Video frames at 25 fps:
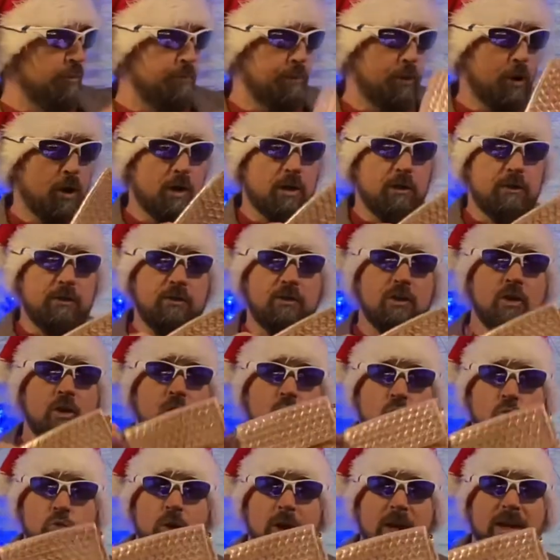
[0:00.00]
purse
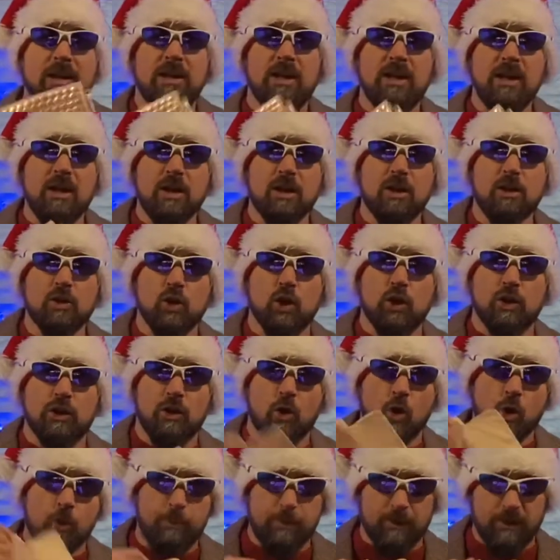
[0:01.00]
right here. Look,
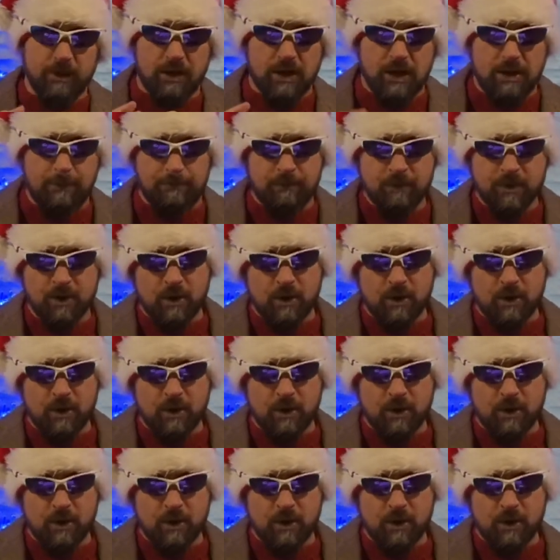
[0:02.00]
open it up.